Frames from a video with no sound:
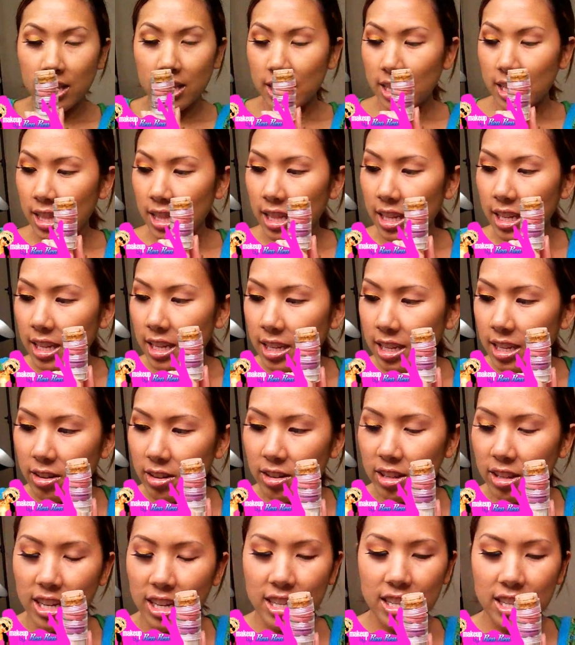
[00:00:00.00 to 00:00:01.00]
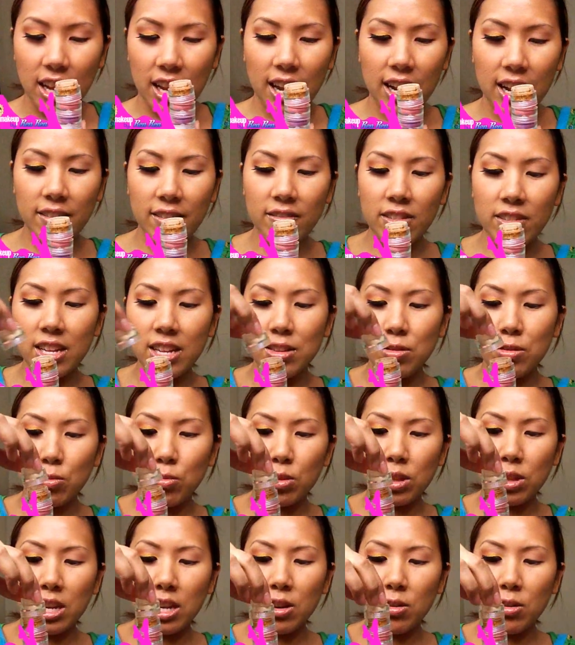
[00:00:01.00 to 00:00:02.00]
see these? There's like 10 of these
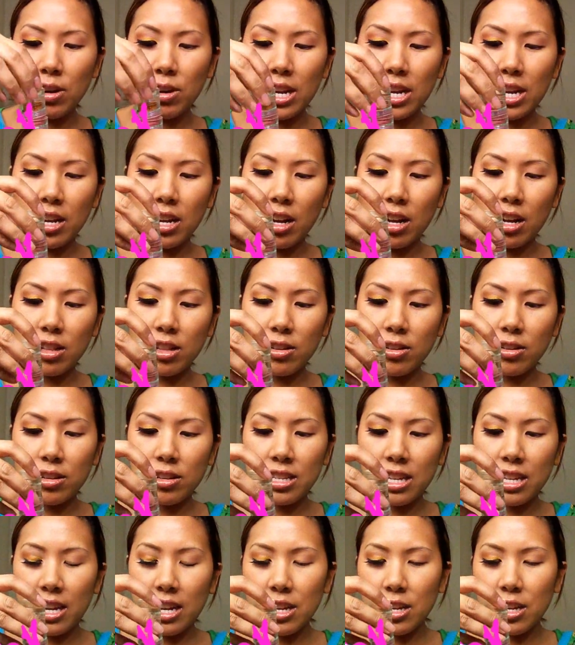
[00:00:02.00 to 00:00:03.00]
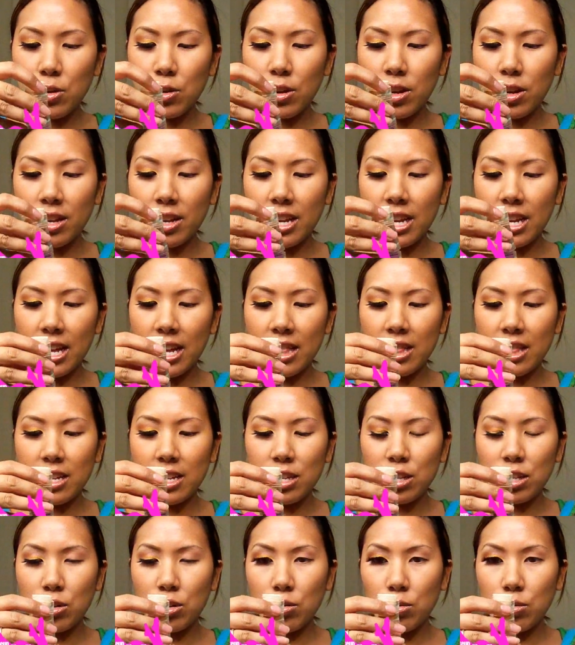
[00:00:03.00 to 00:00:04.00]
really great colors that you can get in
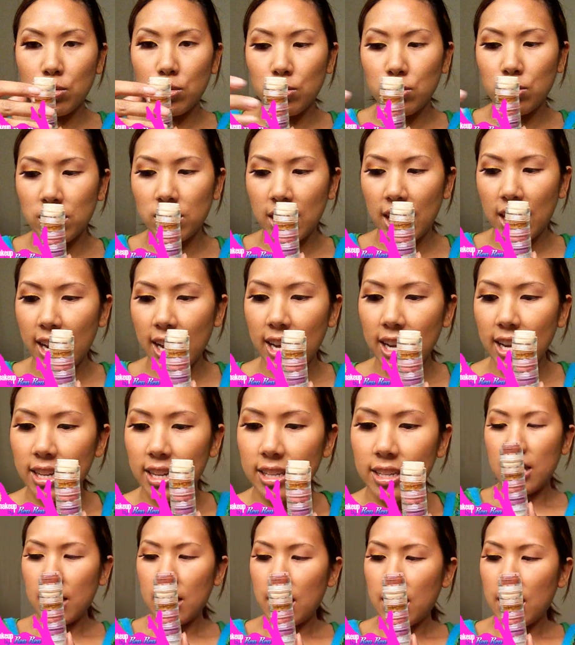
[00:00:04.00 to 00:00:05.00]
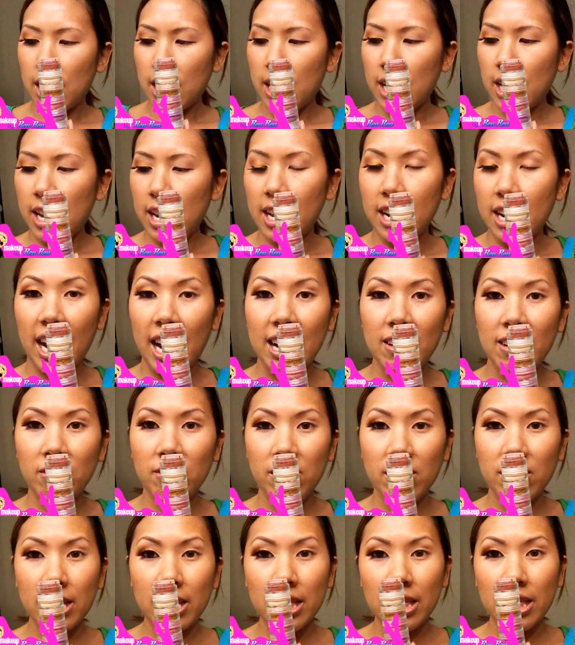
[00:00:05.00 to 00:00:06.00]
these screw stacks. And I
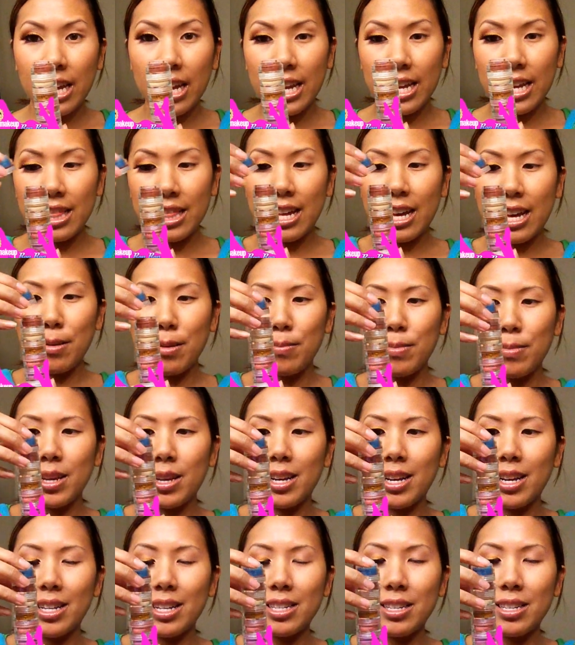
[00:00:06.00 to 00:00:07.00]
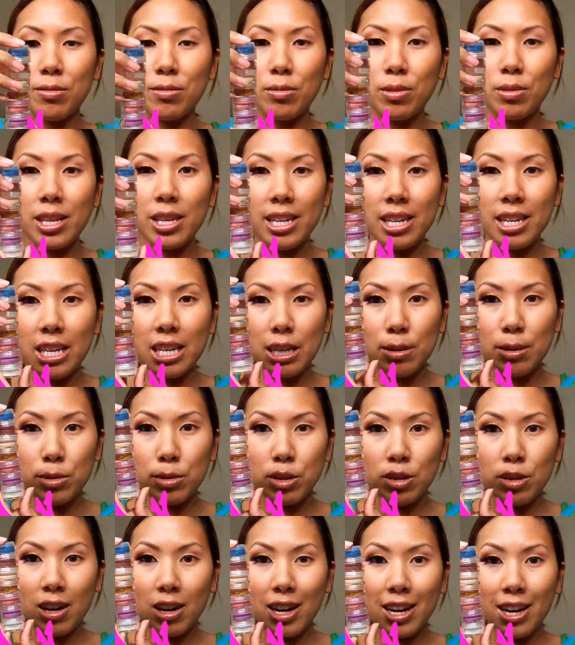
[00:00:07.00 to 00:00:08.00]
really like that because it really
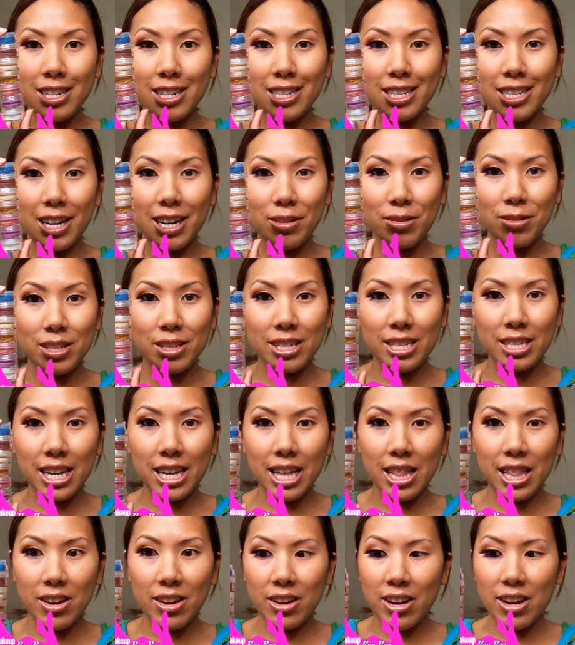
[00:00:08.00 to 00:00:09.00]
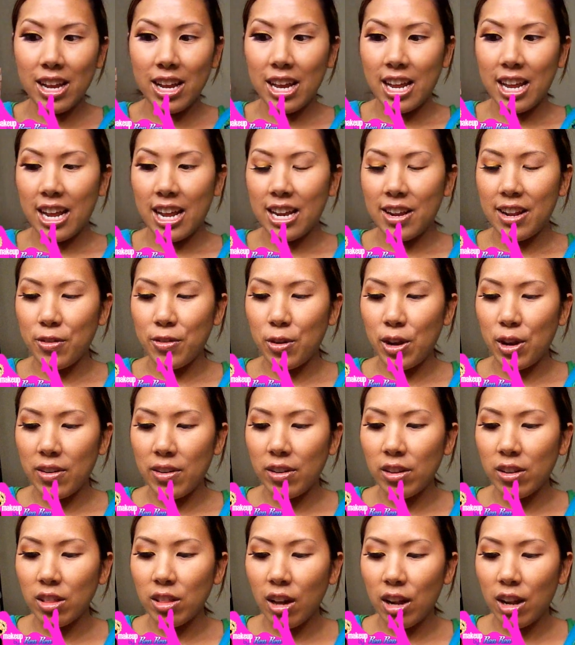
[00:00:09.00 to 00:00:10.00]
keeps your eyeshadows together. And if you
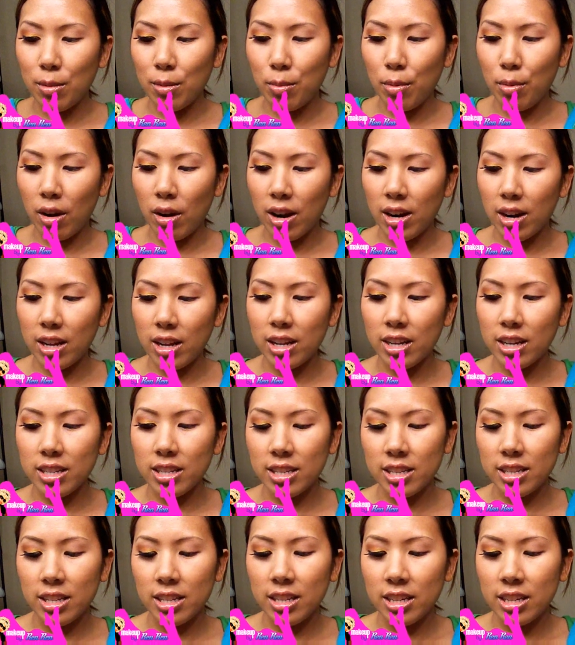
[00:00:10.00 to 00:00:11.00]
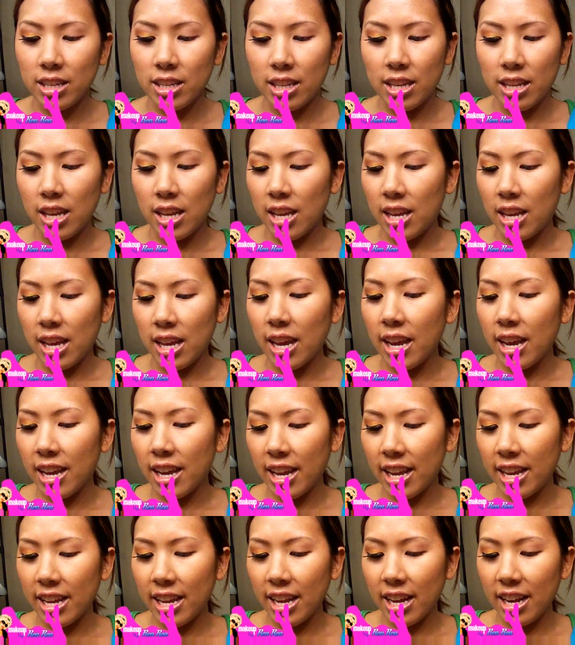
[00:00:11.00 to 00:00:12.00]
have a lot of products,
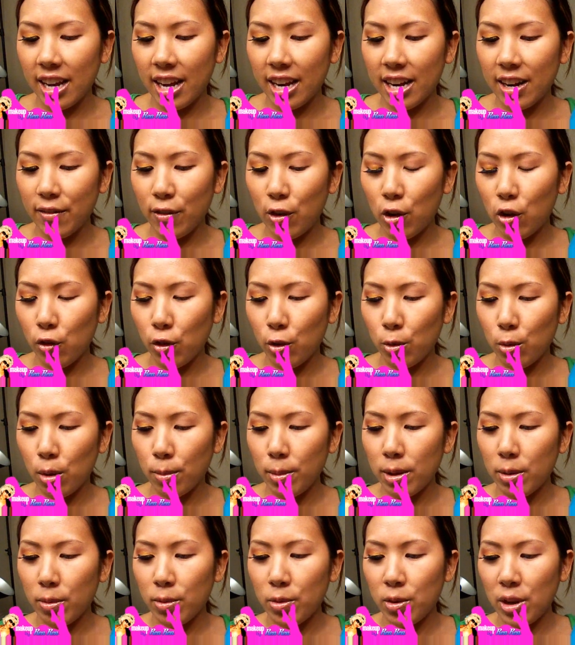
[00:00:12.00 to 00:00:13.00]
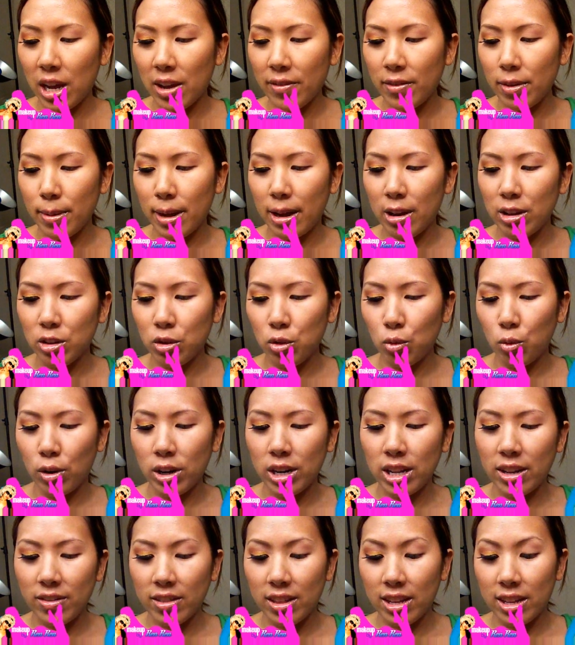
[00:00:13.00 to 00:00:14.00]
it can get kind of overwhelming when you have about
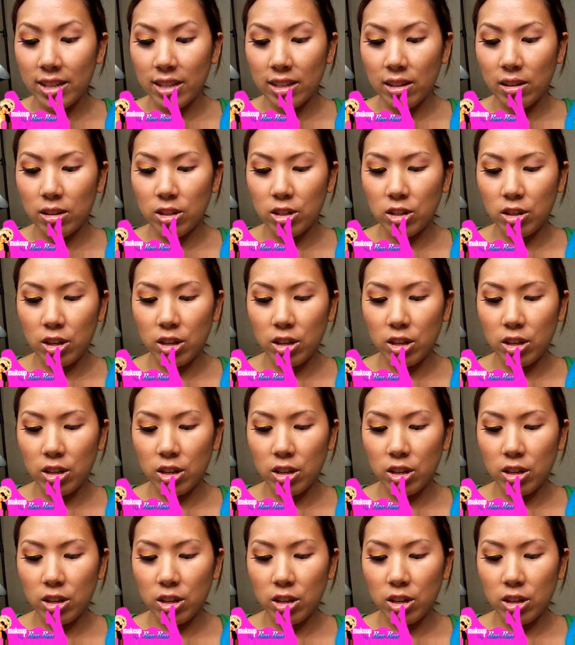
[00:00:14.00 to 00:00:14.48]
20 of these little